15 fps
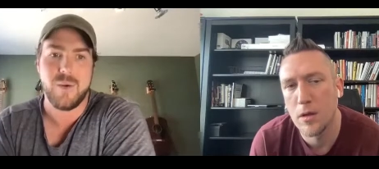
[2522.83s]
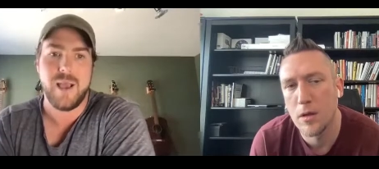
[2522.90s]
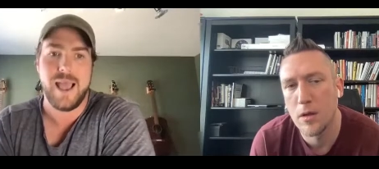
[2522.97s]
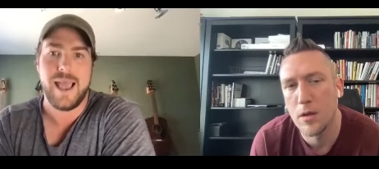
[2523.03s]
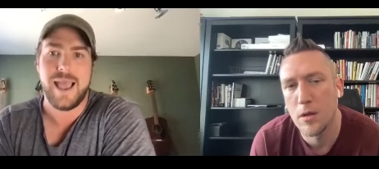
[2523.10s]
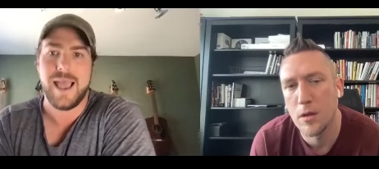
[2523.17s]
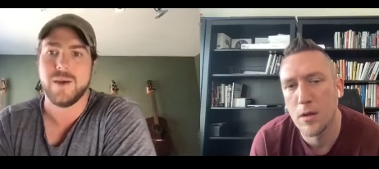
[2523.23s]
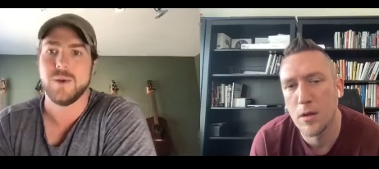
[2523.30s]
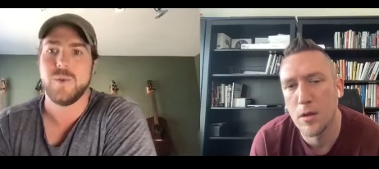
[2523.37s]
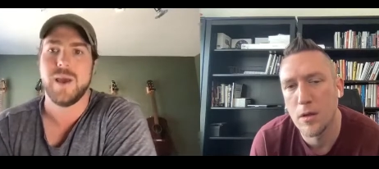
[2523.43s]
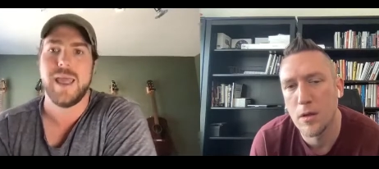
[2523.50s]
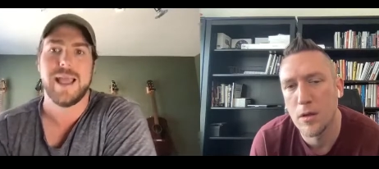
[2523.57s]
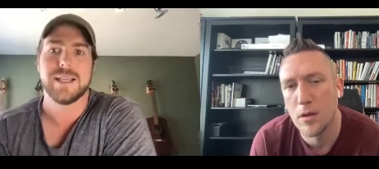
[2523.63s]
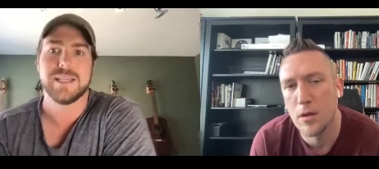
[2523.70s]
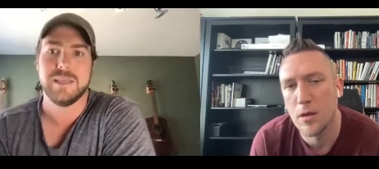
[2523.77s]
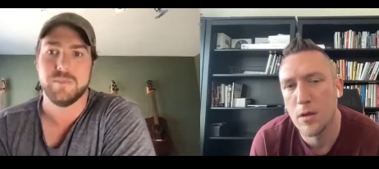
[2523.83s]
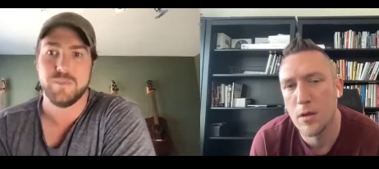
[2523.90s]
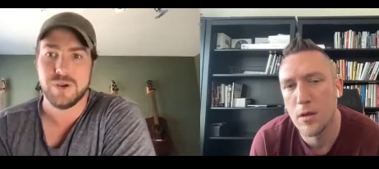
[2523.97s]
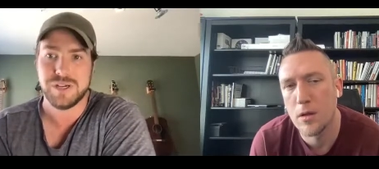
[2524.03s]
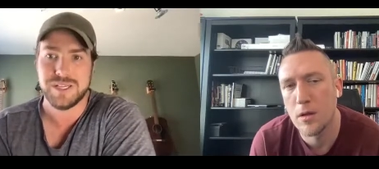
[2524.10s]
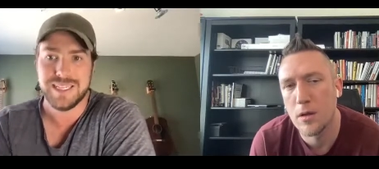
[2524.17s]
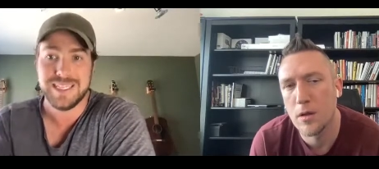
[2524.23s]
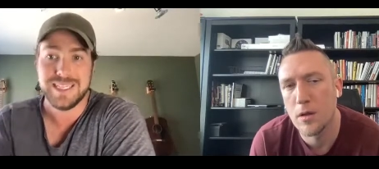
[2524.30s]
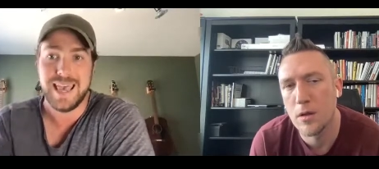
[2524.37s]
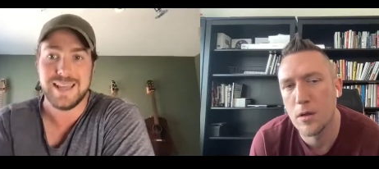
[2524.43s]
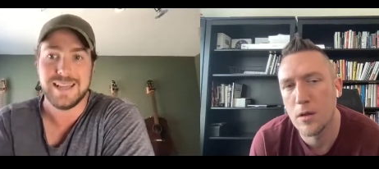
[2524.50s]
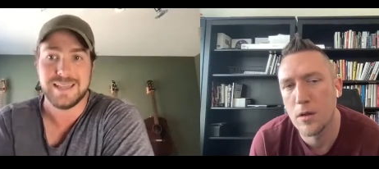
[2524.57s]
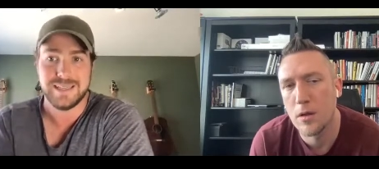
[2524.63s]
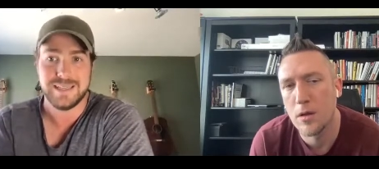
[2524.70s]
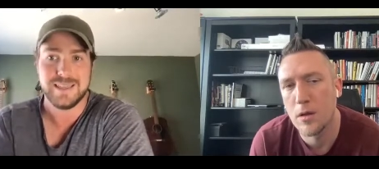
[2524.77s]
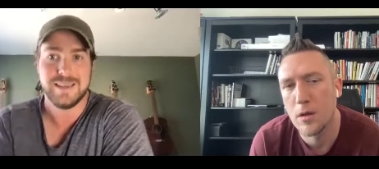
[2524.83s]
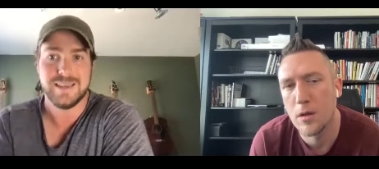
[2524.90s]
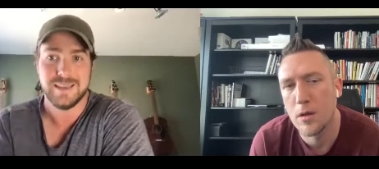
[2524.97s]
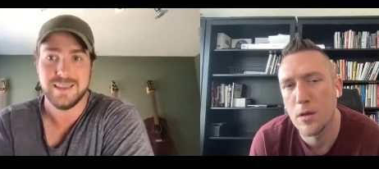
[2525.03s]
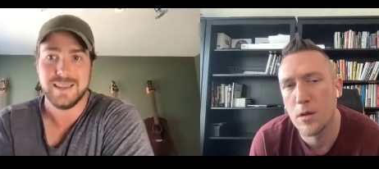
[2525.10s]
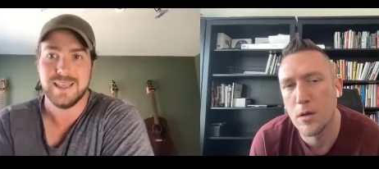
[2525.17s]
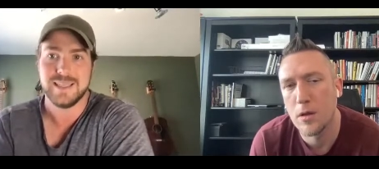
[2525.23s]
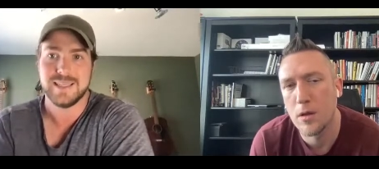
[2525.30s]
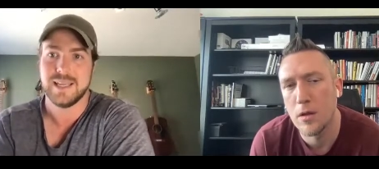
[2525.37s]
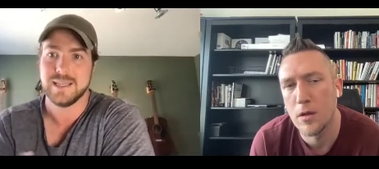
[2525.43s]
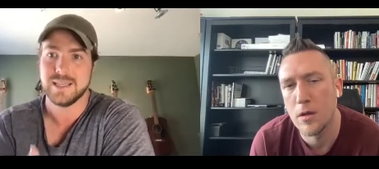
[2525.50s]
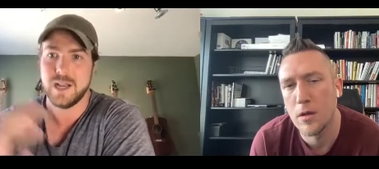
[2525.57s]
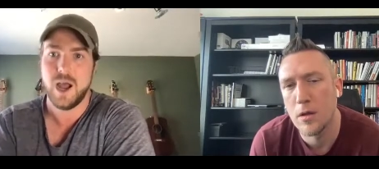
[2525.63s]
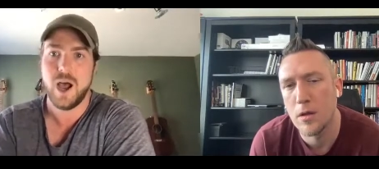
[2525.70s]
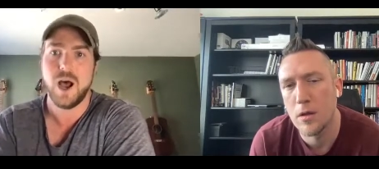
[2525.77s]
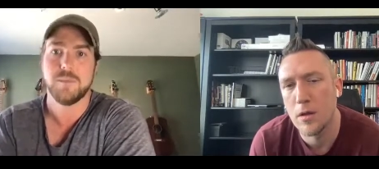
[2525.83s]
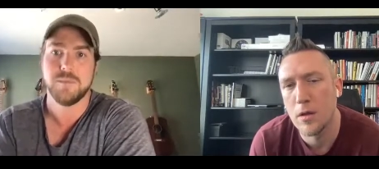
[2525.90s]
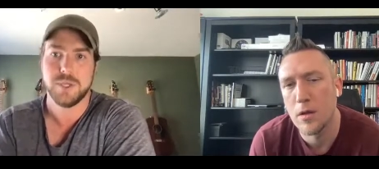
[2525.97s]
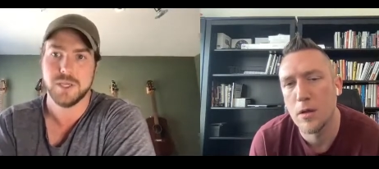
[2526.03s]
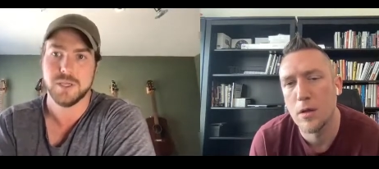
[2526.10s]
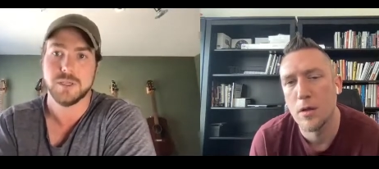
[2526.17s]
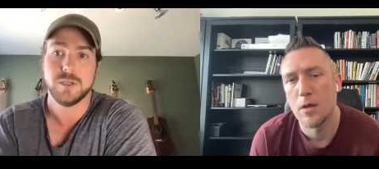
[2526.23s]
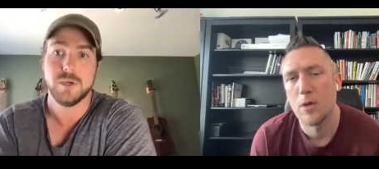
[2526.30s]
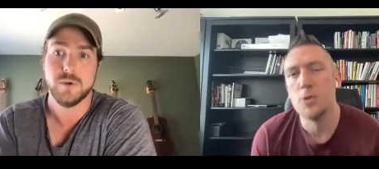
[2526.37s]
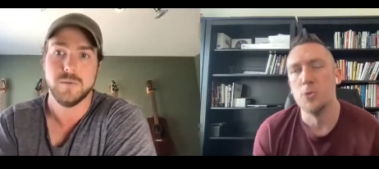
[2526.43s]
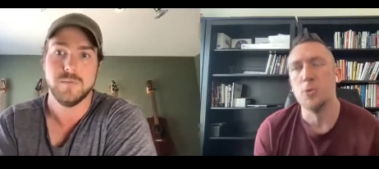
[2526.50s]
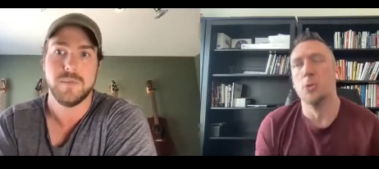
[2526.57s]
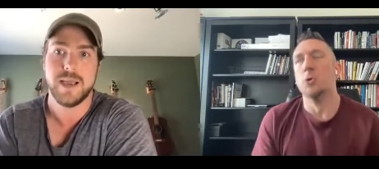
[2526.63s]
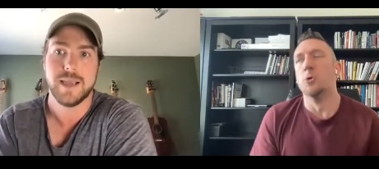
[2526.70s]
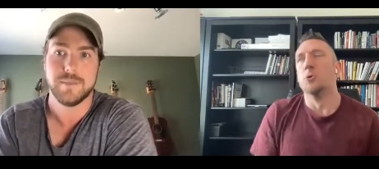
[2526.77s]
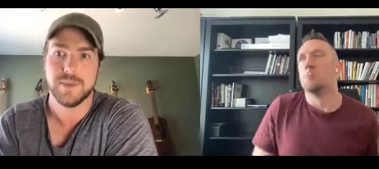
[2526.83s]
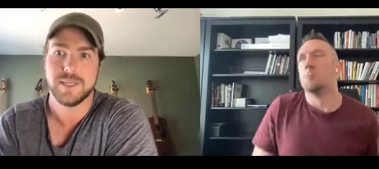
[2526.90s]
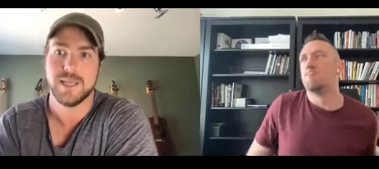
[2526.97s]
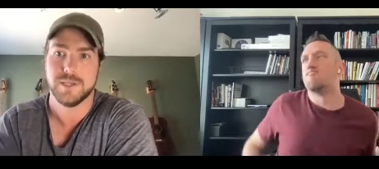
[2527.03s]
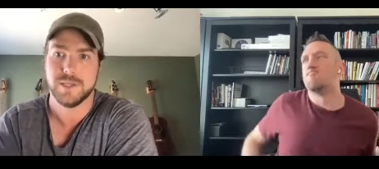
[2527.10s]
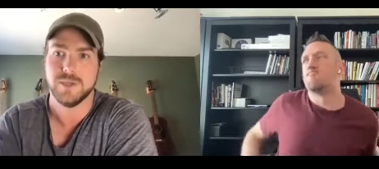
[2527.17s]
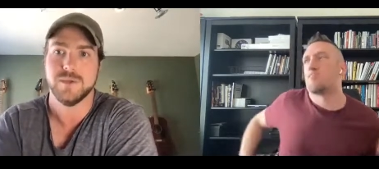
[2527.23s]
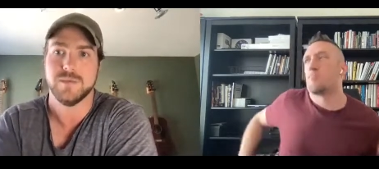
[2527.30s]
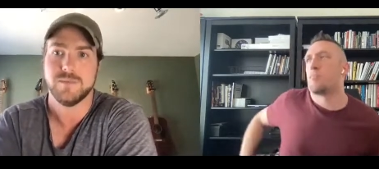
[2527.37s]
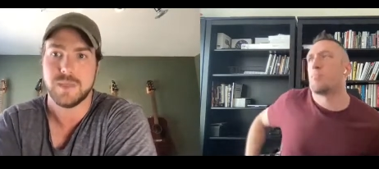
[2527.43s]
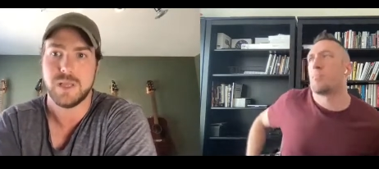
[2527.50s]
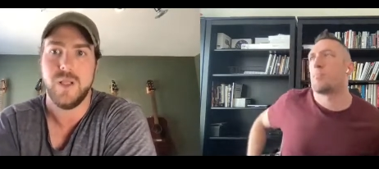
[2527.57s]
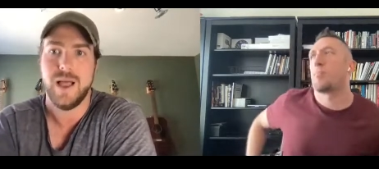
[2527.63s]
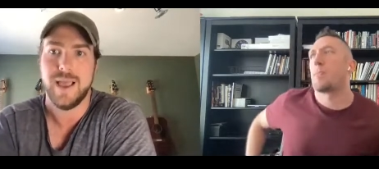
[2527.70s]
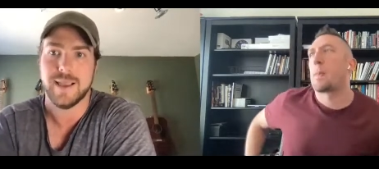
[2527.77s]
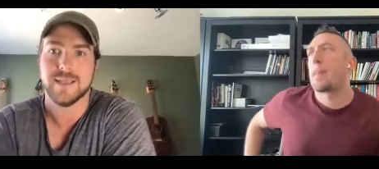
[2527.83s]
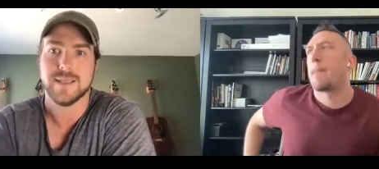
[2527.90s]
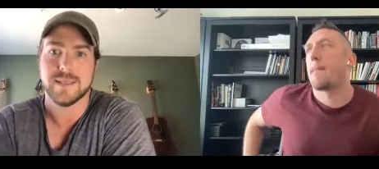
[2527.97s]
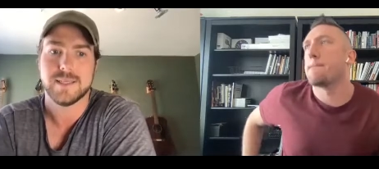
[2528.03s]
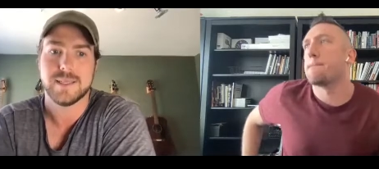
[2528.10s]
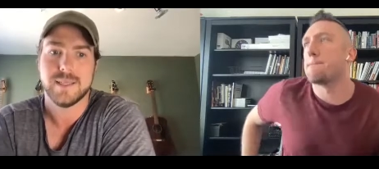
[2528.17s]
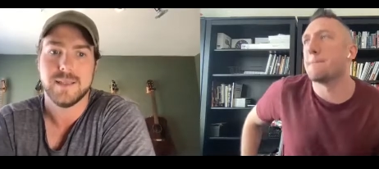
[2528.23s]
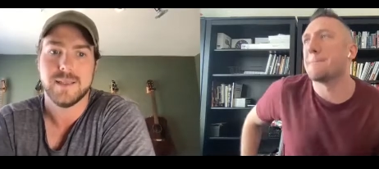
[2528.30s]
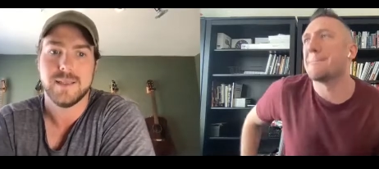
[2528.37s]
Speaker 1: how do I actually present this as an option to my potential clients?